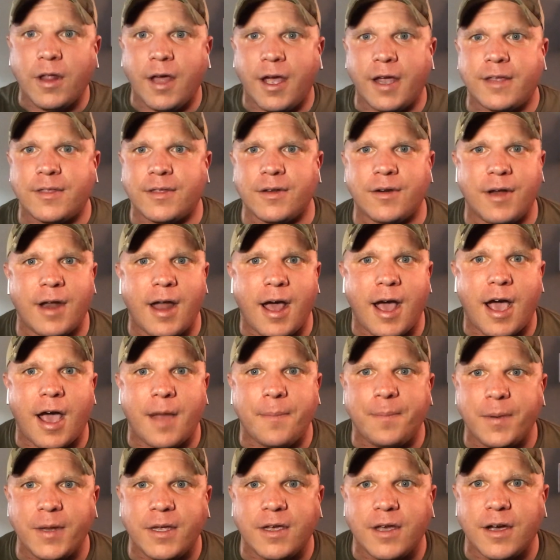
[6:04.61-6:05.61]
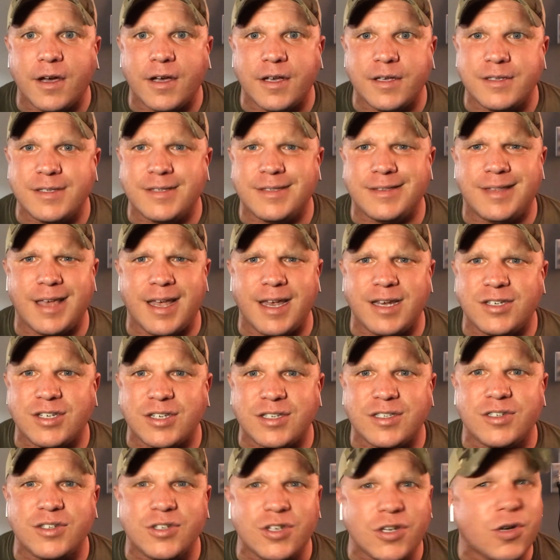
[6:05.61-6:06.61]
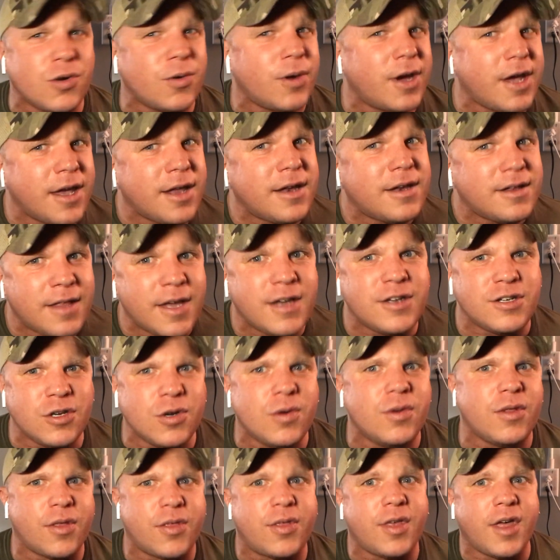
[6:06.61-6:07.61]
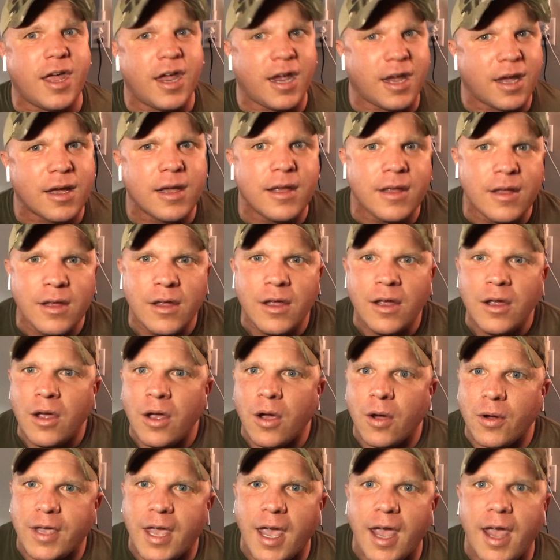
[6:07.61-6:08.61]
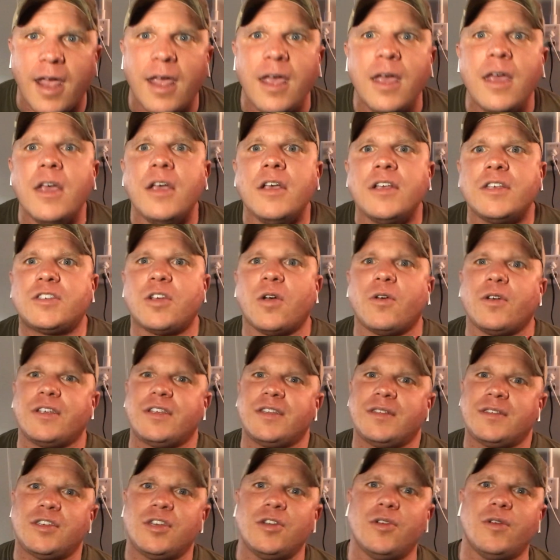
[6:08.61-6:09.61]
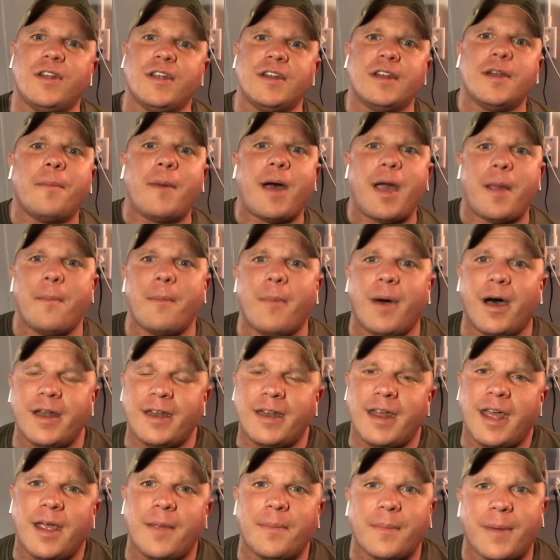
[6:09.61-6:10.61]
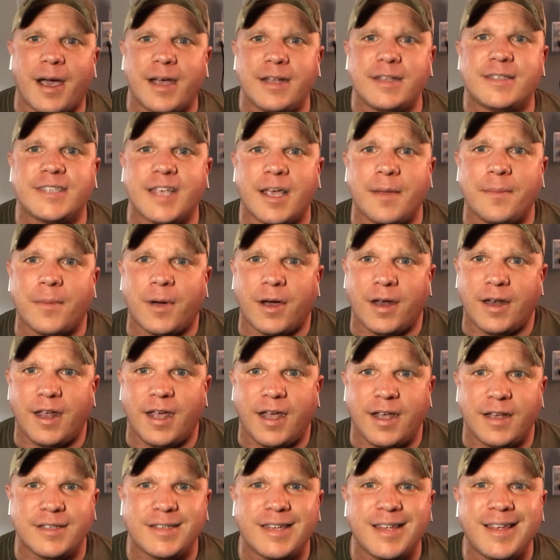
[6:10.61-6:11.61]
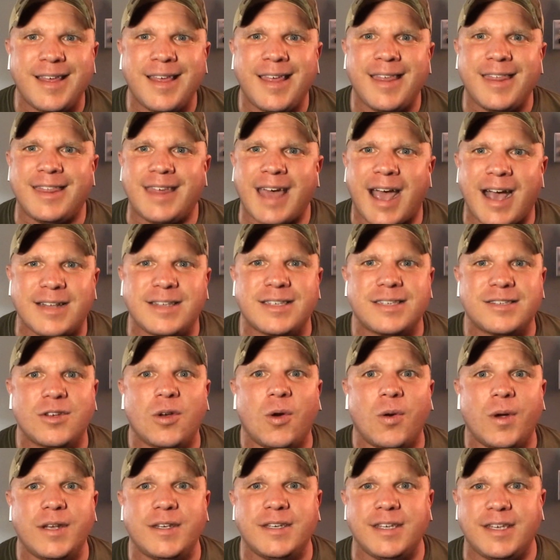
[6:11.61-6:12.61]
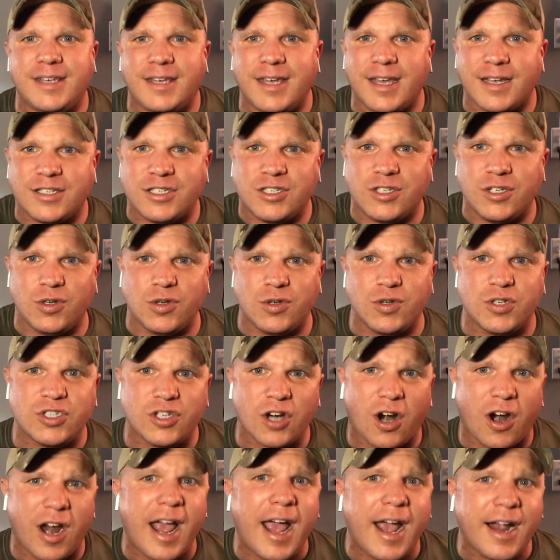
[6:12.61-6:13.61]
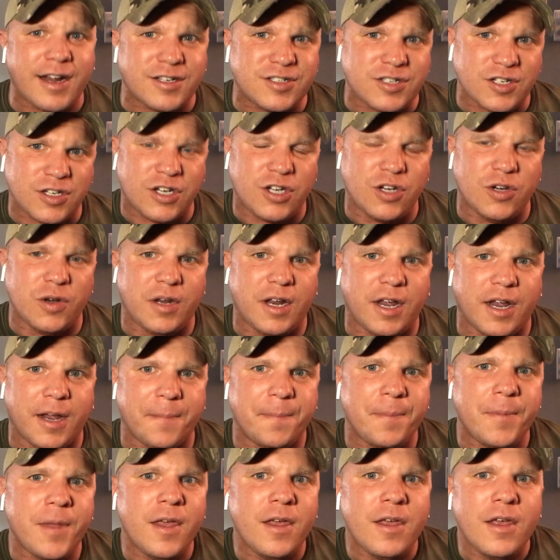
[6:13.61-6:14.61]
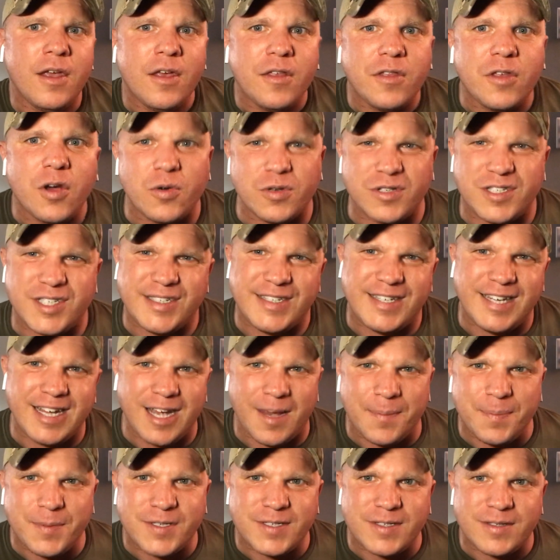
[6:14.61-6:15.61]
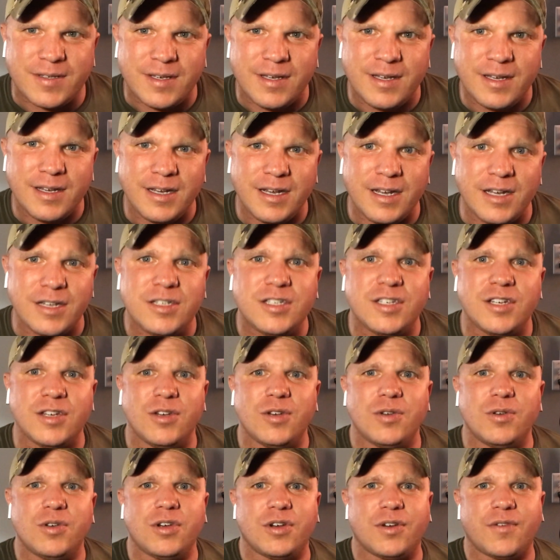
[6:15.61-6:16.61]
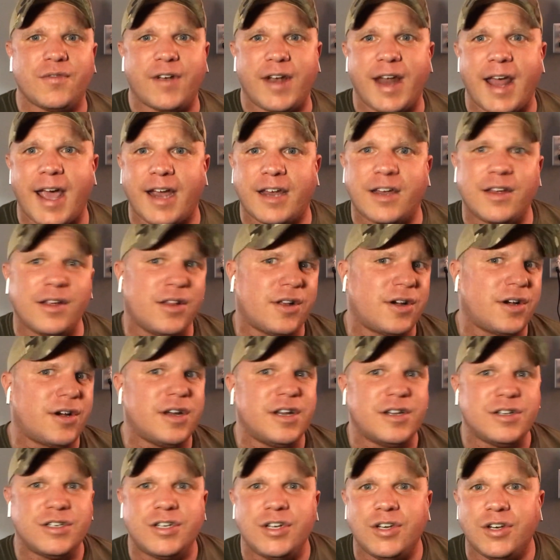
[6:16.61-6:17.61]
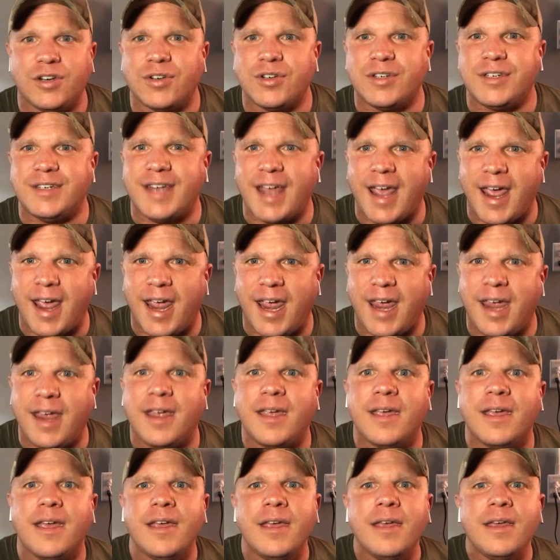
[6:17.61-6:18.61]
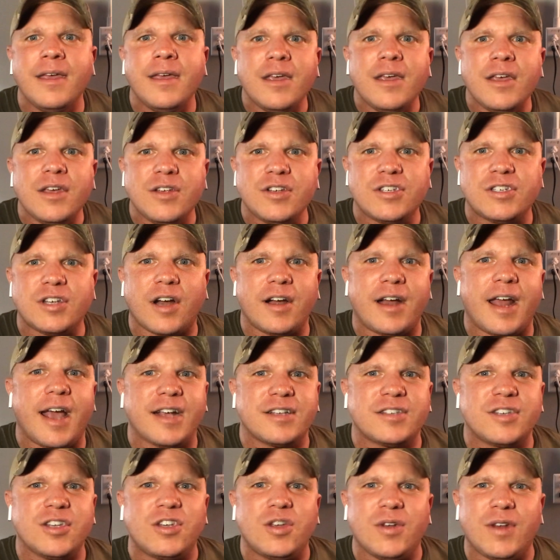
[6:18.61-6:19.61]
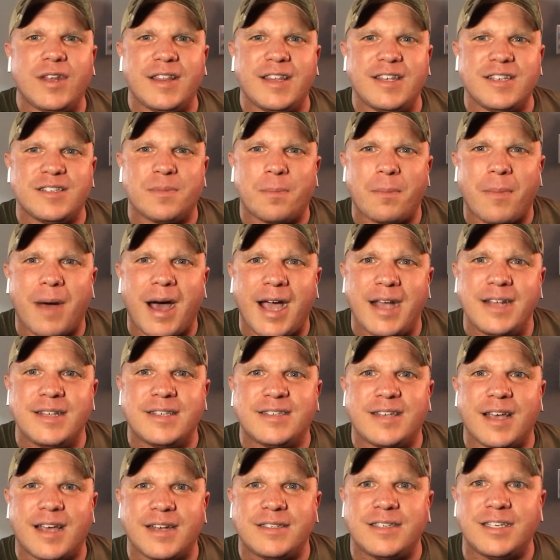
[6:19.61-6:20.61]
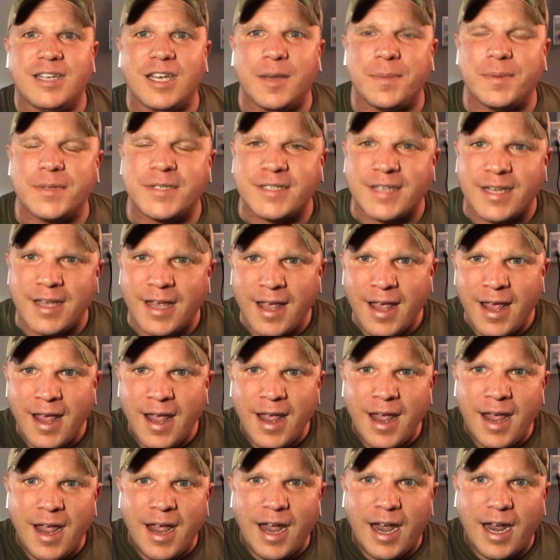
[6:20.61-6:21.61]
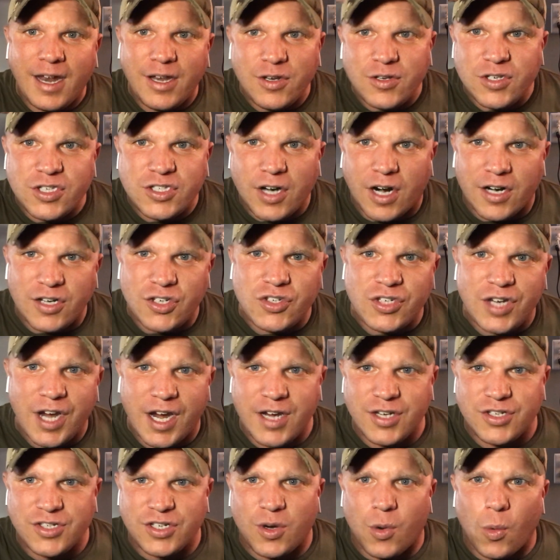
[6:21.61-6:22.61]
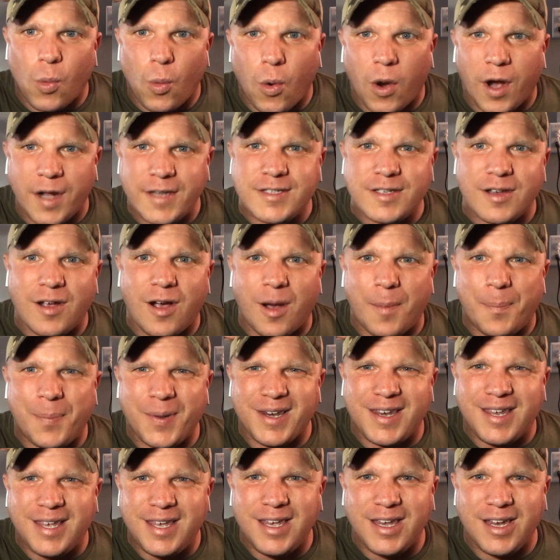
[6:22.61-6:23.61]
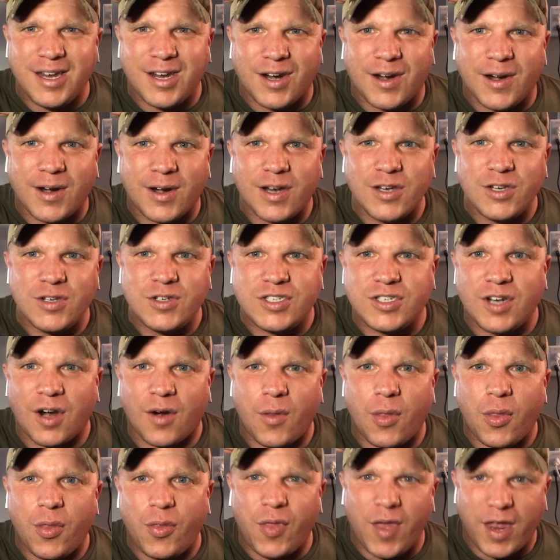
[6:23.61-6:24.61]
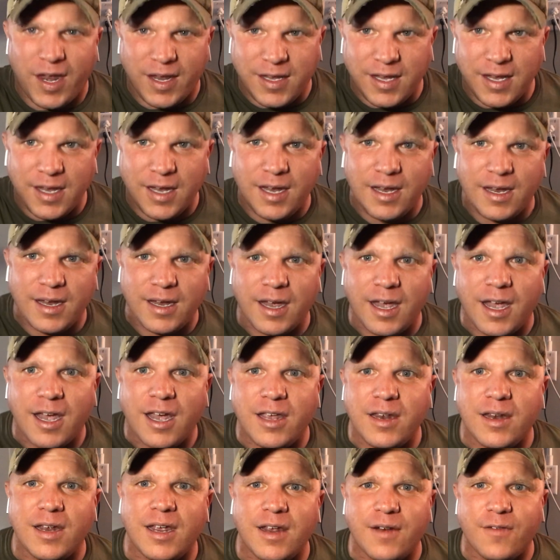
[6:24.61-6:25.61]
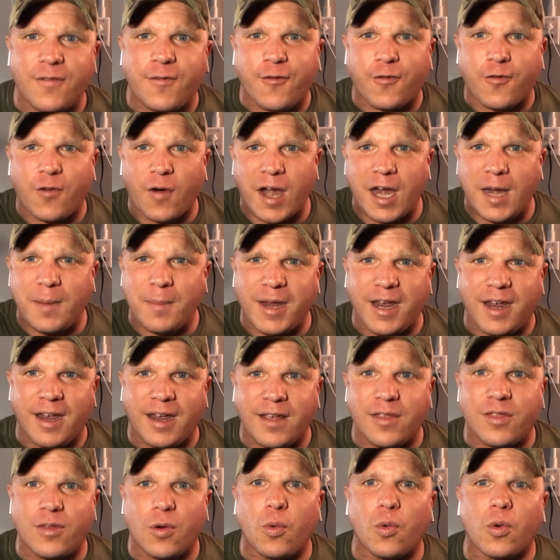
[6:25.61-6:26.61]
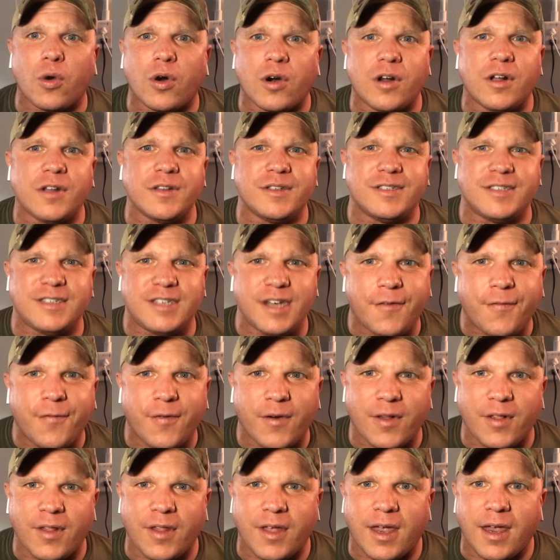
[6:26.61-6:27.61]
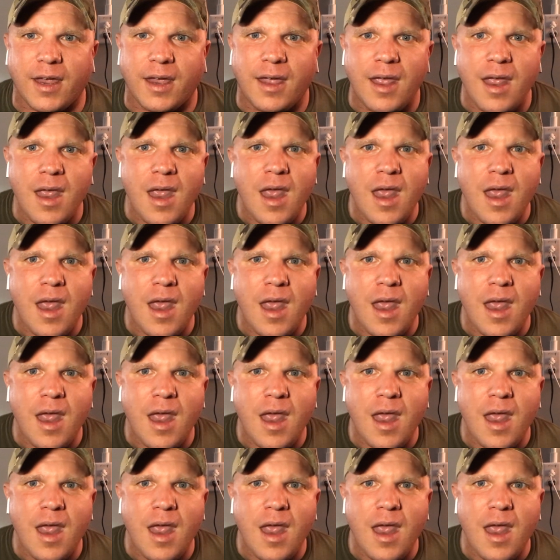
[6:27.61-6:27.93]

Like they're not because they just do it. They do the thing. Okay, so tune into my Monday, Mindset Mondays. That's going to get you. You start executing those tips into your vernacular, into your day. You start executing these mindset tips and you start changing what's up in here and you start thinking and, framing the world differently.